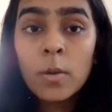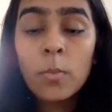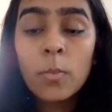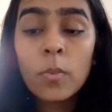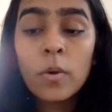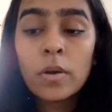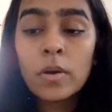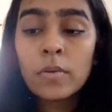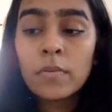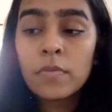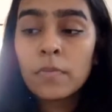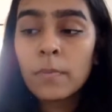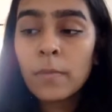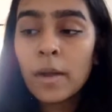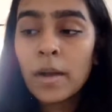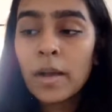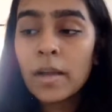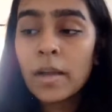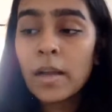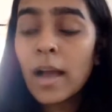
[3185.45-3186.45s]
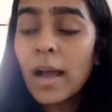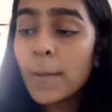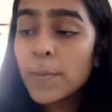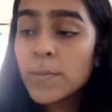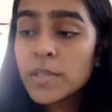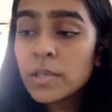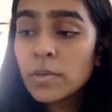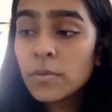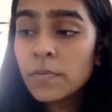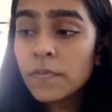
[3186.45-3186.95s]
One of my
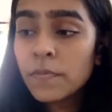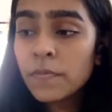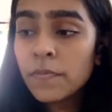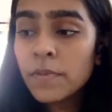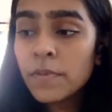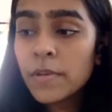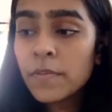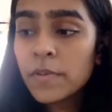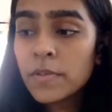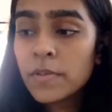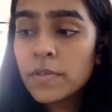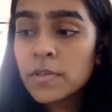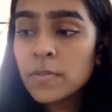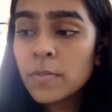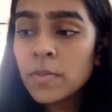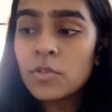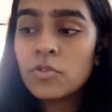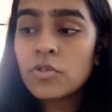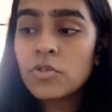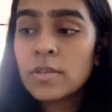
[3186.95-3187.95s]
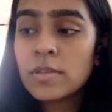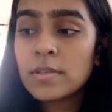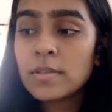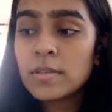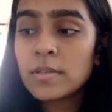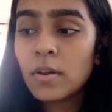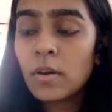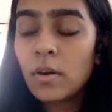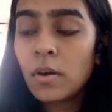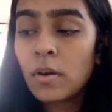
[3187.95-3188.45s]
absolute favorite speeches,
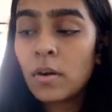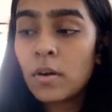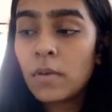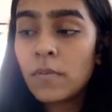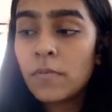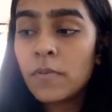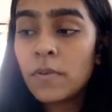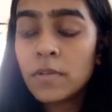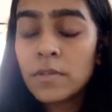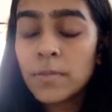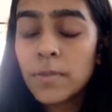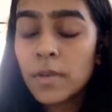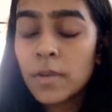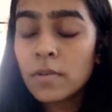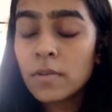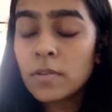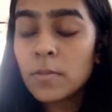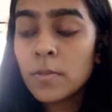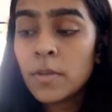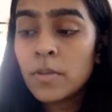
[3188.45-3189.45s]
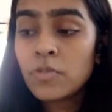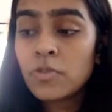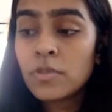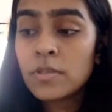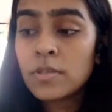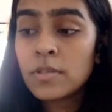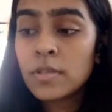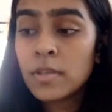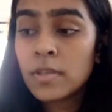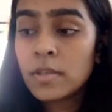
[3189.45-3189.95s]
first speaker
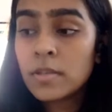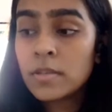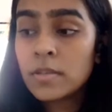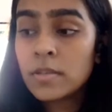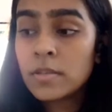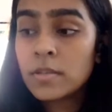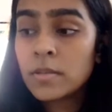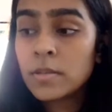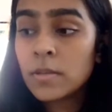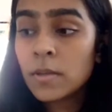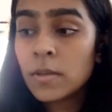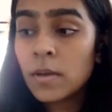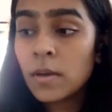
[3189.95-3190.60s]
speeches, is